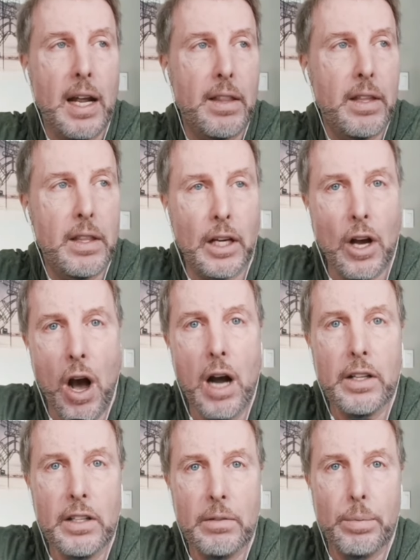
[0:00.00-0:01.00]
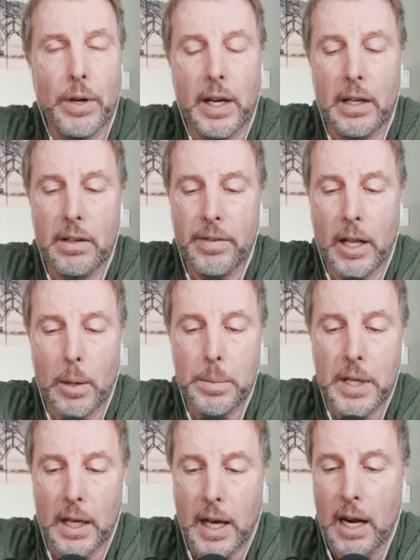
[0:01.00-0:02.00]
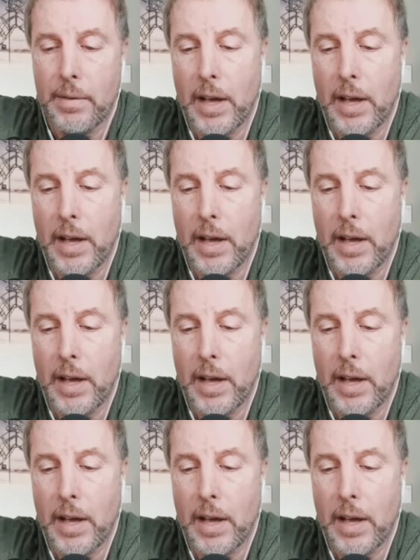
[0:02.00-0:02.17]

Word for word: And then the cognitive brain develops like kind of a